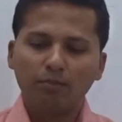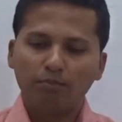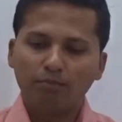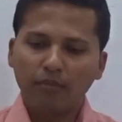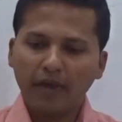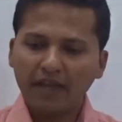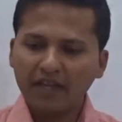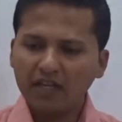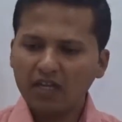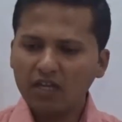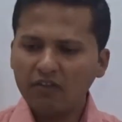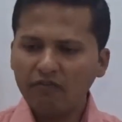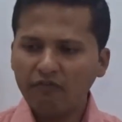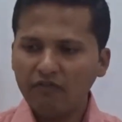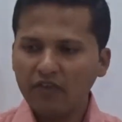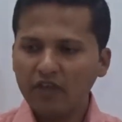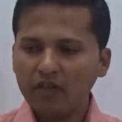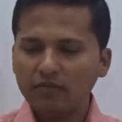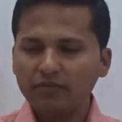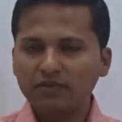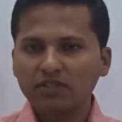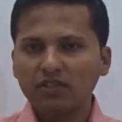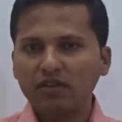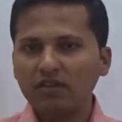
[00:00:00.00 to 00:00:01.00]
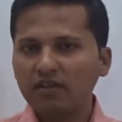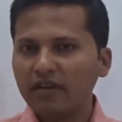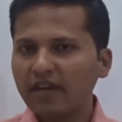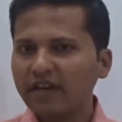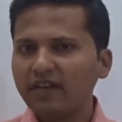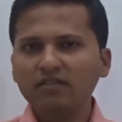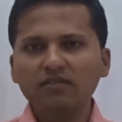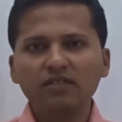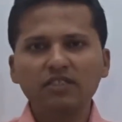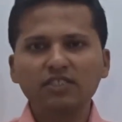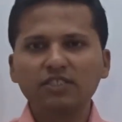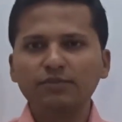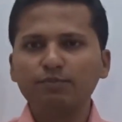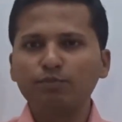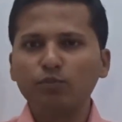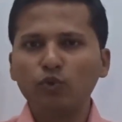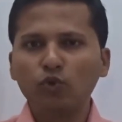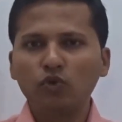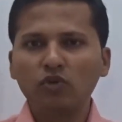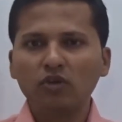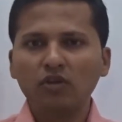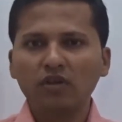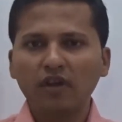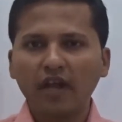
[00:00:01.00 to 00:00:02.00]
Michael Phelps read this
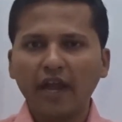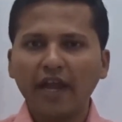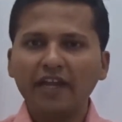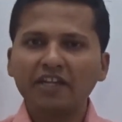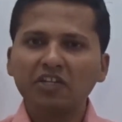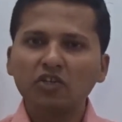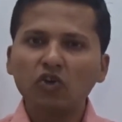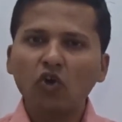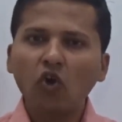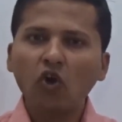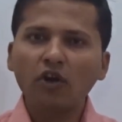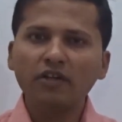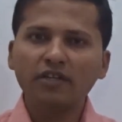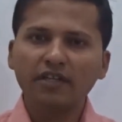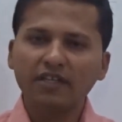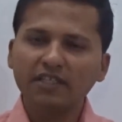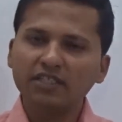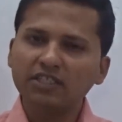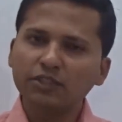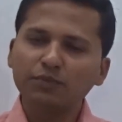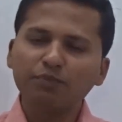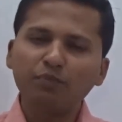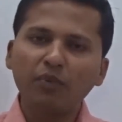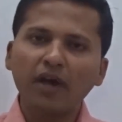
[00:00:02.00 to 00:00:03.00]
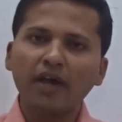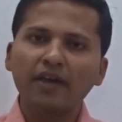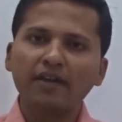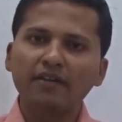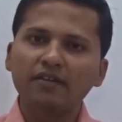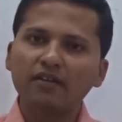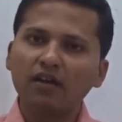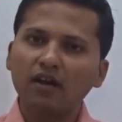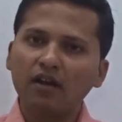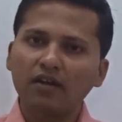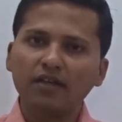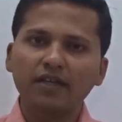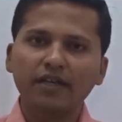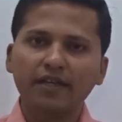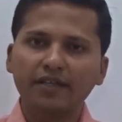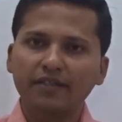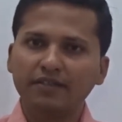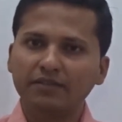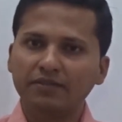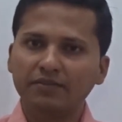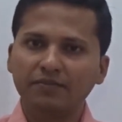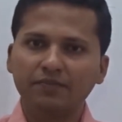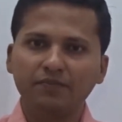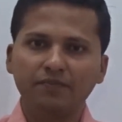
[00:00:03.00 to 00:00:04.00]
book and got inspired
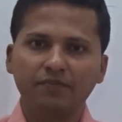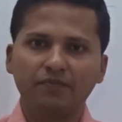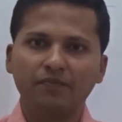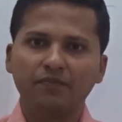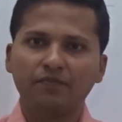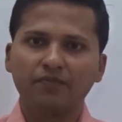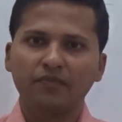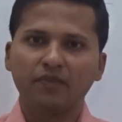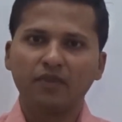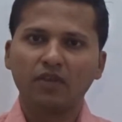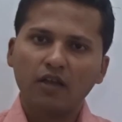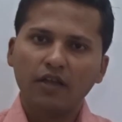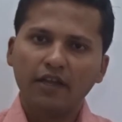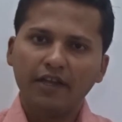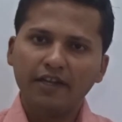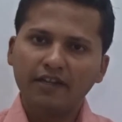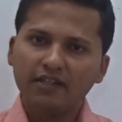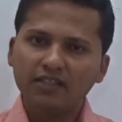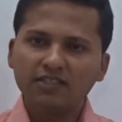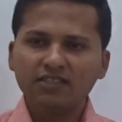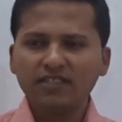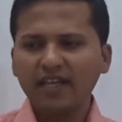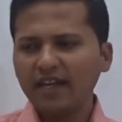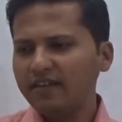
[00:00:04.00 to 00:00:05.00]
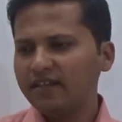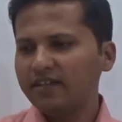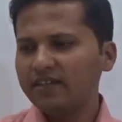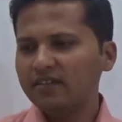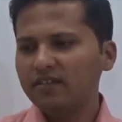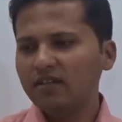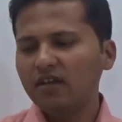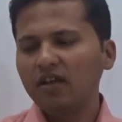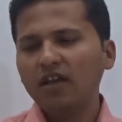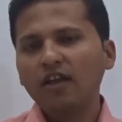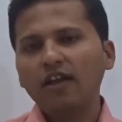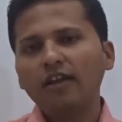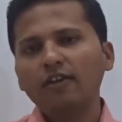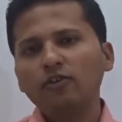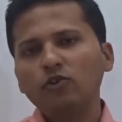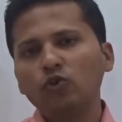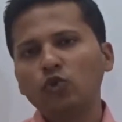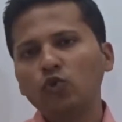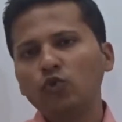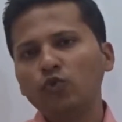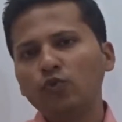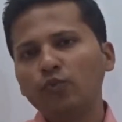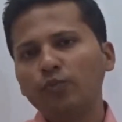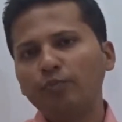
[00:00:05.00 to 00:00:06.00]
again. He decided
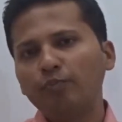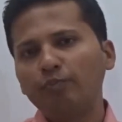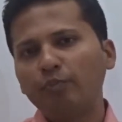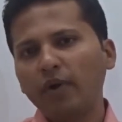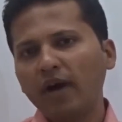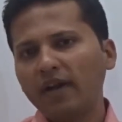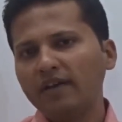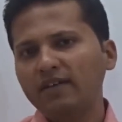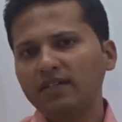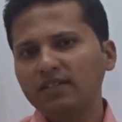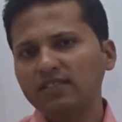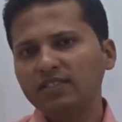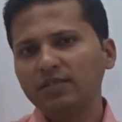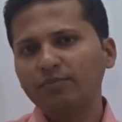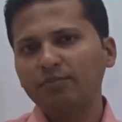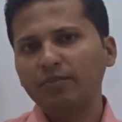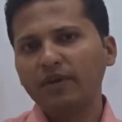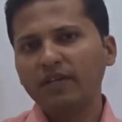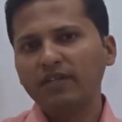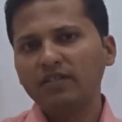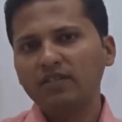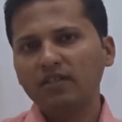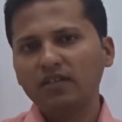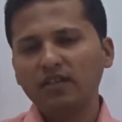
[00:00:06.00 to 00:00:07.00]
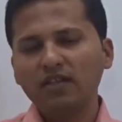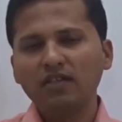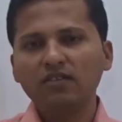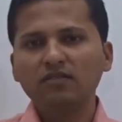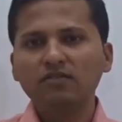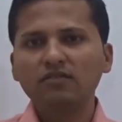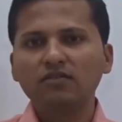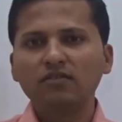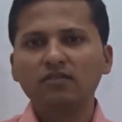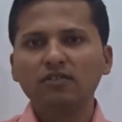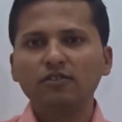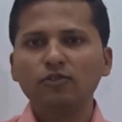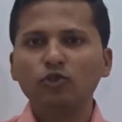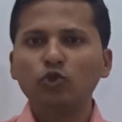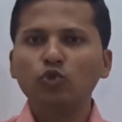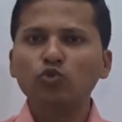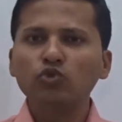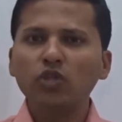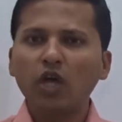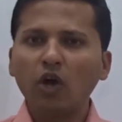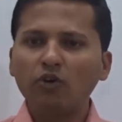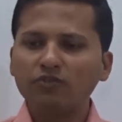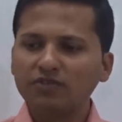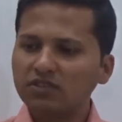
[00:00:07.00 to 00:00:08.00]
to participate in two
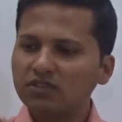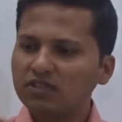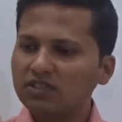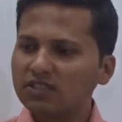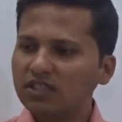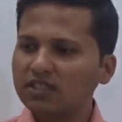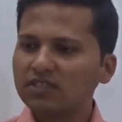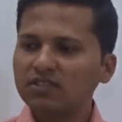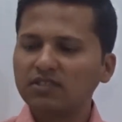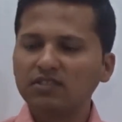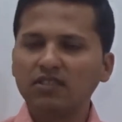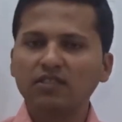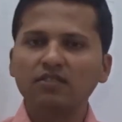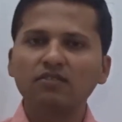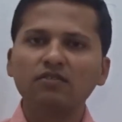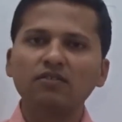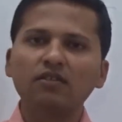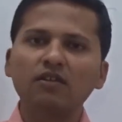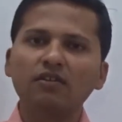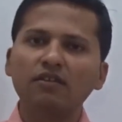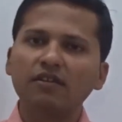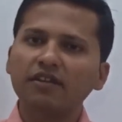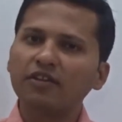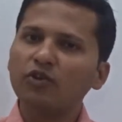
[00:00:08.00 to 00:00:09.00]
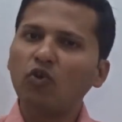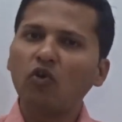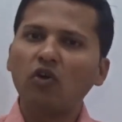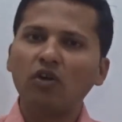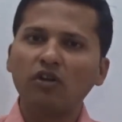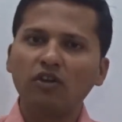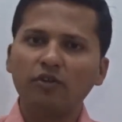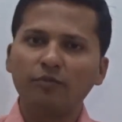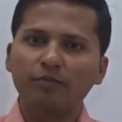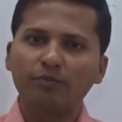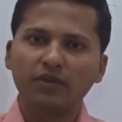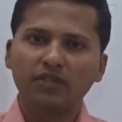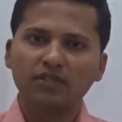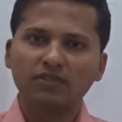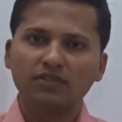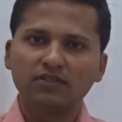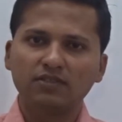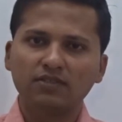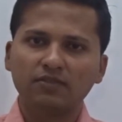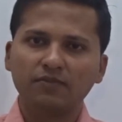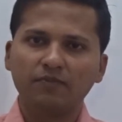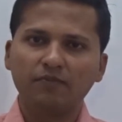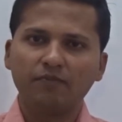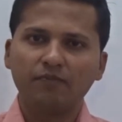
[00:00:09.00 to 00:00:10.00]
thousand sixteen Rio
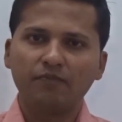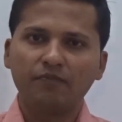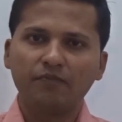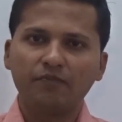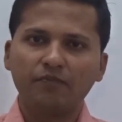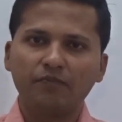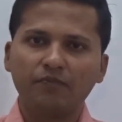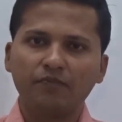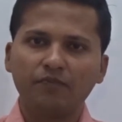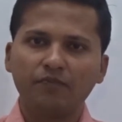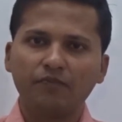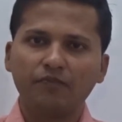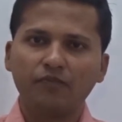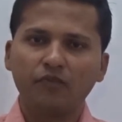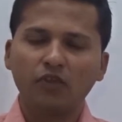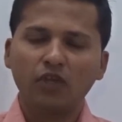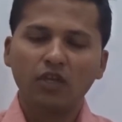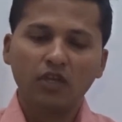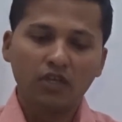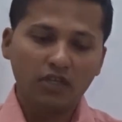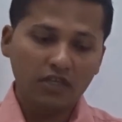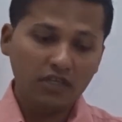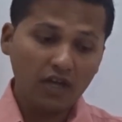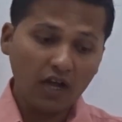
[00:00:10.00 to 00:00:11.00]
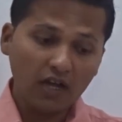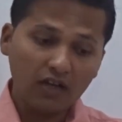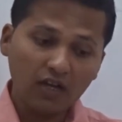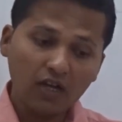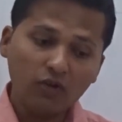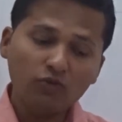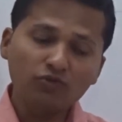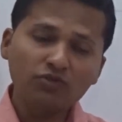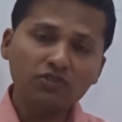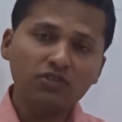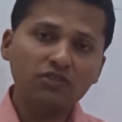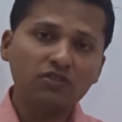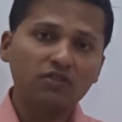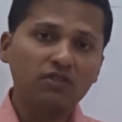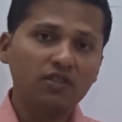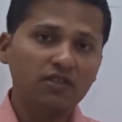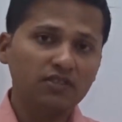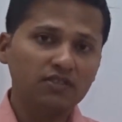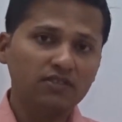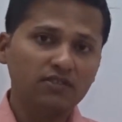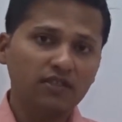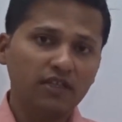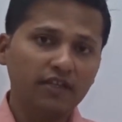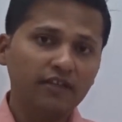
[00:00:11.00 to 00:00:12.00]
Olympics. He announced
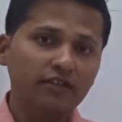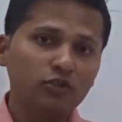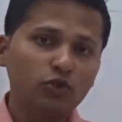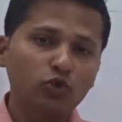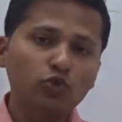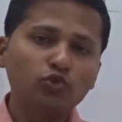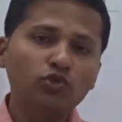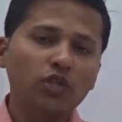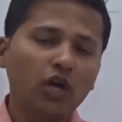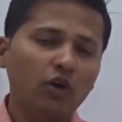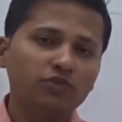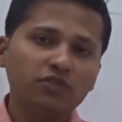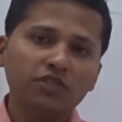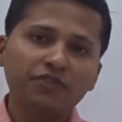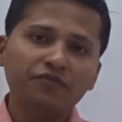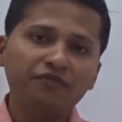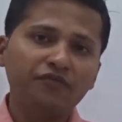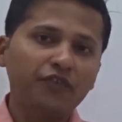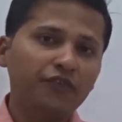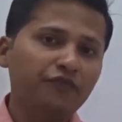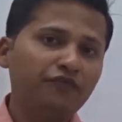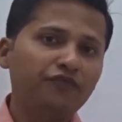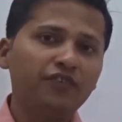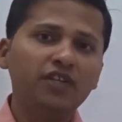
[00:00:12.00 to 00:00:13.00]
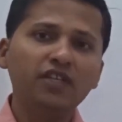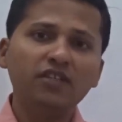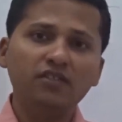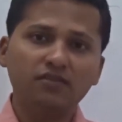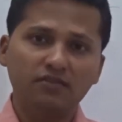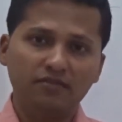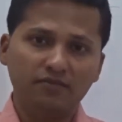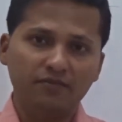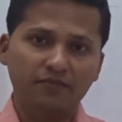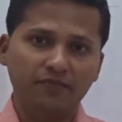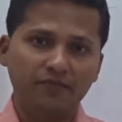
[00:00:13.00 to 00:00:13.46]
this in two thousand fifteen.